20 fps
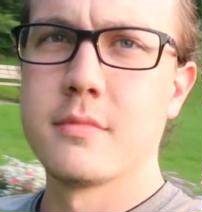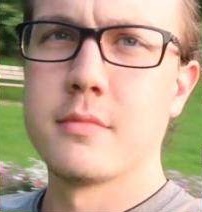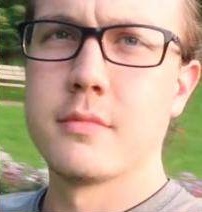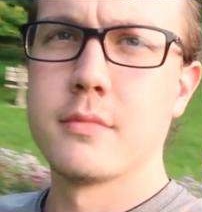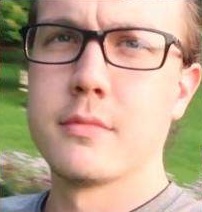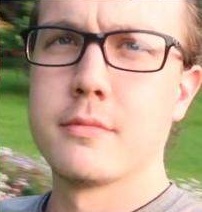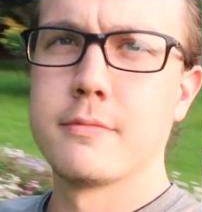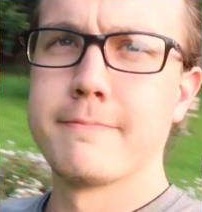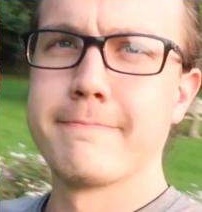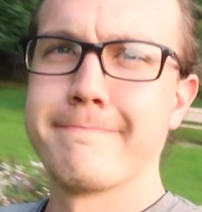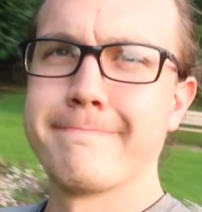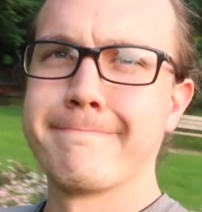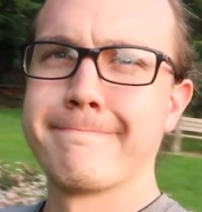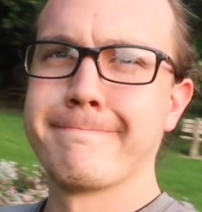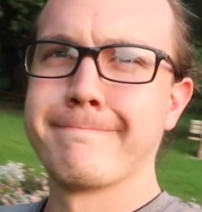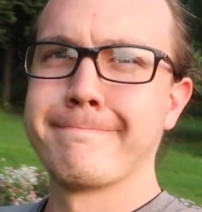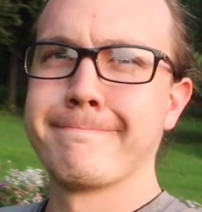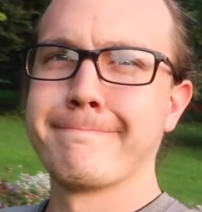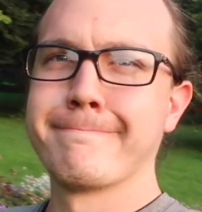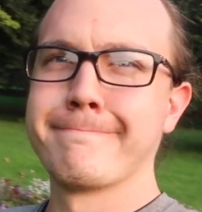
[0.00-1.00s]
Because I know,
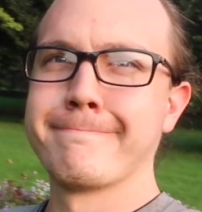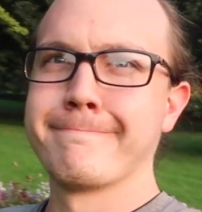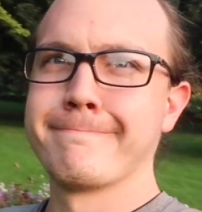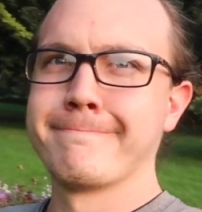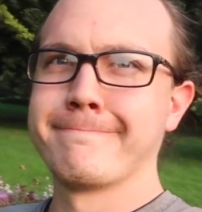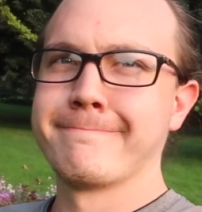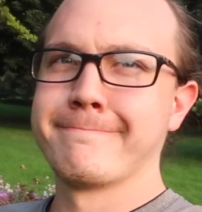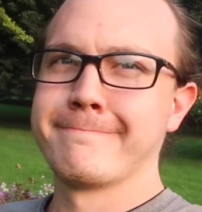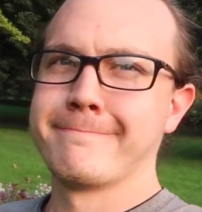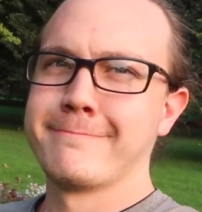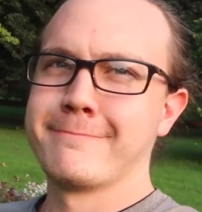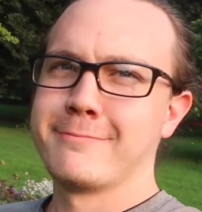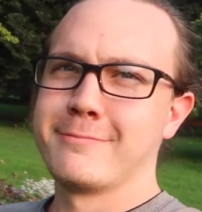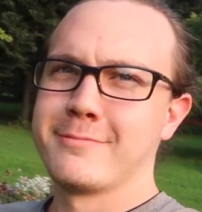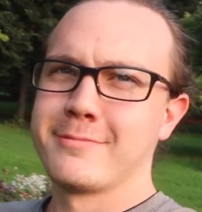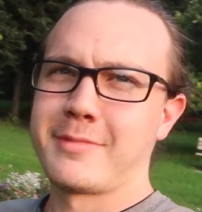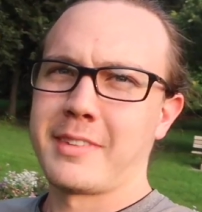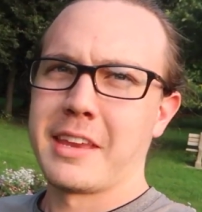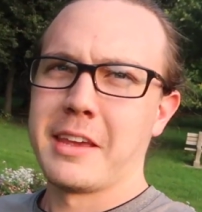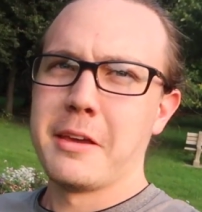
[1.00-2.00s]
like, that's the
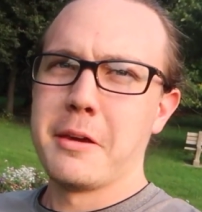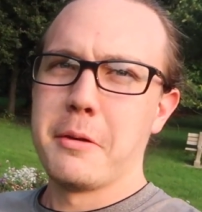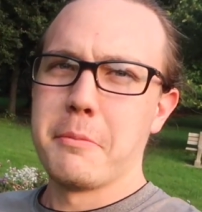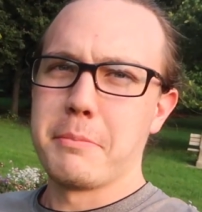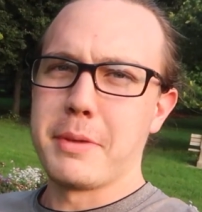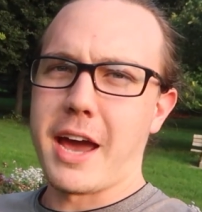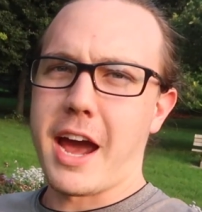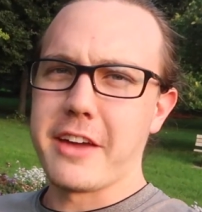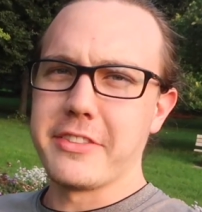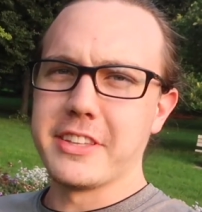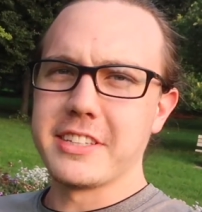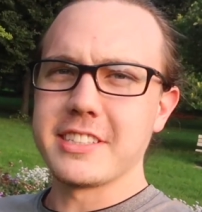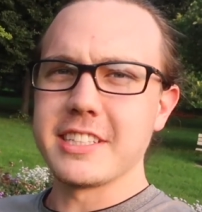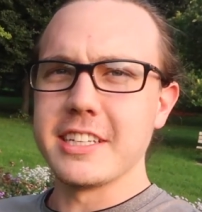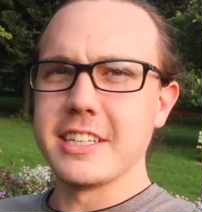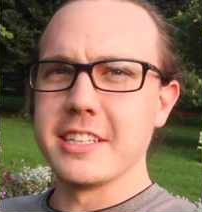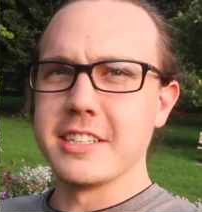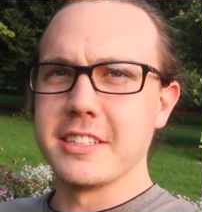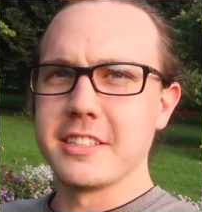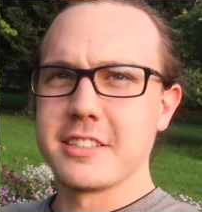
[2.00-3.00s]
stuff I was looking Behind at. the
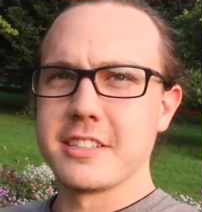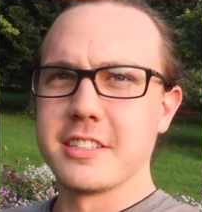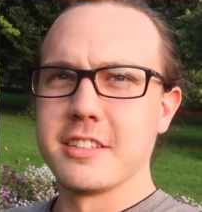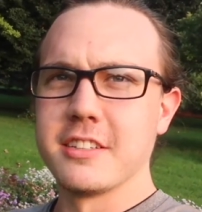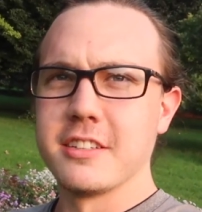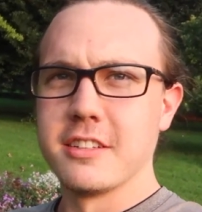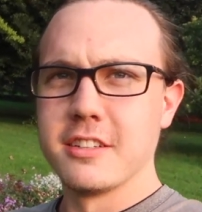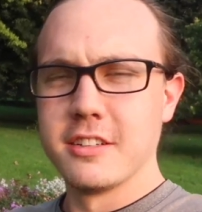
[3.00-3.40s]
scenes.